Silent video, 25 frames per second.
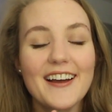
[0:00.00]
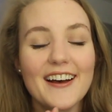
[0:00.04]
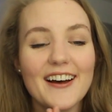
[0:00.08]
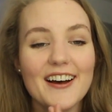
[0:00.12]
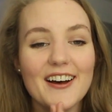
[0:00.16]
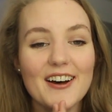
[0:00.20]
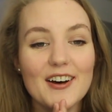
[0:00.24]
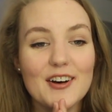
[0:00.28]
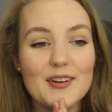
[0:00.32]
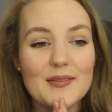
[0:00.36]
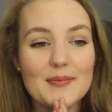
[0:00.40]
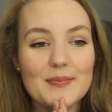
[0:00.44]

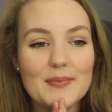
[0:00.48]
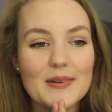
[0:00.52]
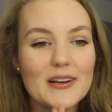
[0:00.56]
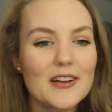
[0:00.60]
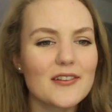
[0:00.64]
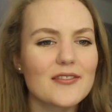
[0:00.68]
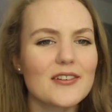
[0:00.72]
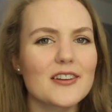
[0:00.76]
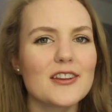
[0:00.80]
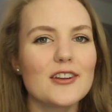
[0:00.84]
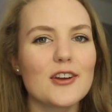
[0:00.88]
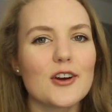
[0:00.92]
But I
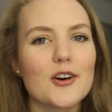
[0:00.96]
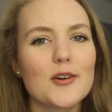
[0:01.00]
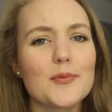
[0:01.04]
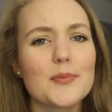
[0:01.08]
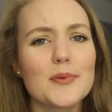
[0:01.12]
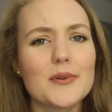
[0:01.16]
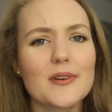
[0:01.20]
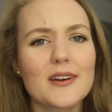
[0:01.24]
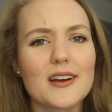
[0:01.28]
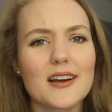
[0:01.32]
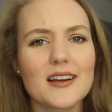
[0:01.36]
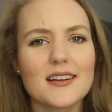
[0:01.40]
really
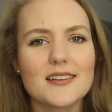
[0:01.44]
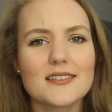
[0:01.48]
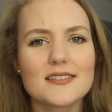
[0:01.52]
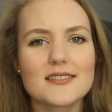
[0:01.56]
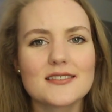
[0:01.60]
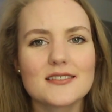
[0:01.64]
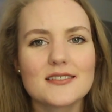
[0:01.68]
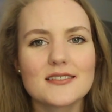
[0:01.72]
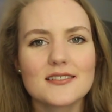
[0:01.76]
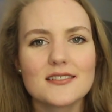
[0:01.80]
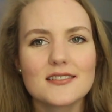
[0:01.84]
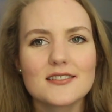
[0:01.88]
hope you
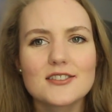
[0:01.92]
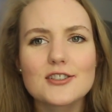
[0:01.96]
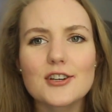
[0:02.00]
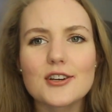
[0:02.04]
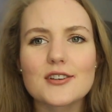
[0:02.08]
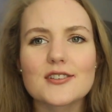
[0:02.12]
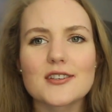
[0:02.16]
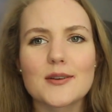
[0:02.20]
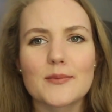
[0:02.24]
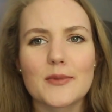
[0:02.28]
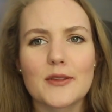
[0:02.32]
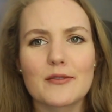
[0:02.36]
guys
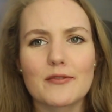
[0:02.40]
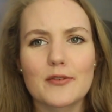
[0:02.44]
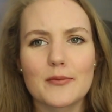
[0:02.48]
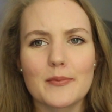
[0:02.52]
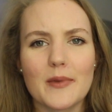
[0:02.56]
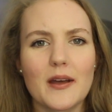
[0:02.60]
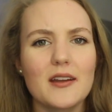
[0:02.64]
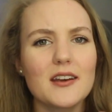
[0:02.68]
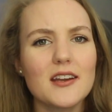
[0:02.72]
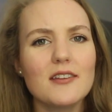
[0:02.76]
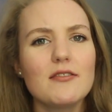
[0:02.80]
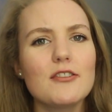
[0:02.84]
took something from
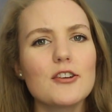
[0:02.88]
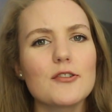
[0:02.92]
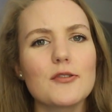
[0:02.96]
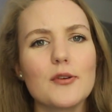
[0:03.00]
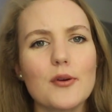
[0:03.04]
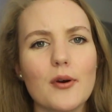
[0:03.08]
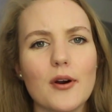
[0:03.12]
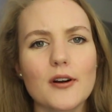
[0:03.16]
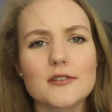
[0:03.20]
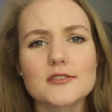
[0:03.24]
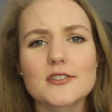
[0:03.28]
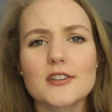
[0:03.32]
that. Even if
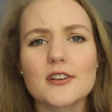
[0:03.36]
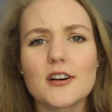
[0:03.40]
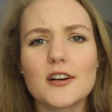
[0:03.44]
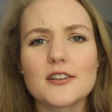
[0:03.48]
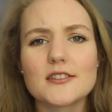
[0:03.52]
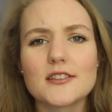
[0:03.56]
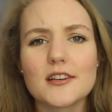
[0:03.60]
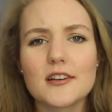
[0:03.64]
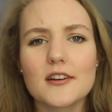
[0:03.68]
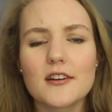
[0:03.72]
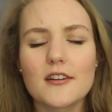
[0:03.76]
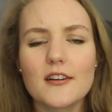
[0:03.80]
you aren't a
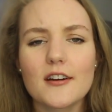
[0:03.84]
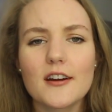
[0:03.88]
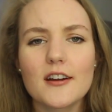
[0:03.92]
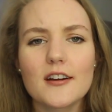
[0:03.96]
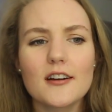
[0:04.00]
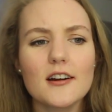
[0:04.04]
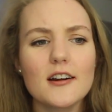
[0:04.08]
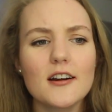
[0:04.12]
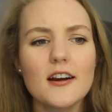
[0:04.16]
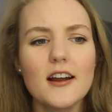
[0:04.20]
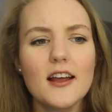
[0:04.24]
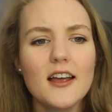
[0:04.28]
content
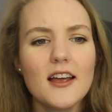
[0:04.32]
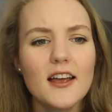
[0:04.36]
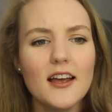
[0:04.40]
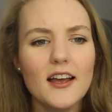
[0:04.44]
creator,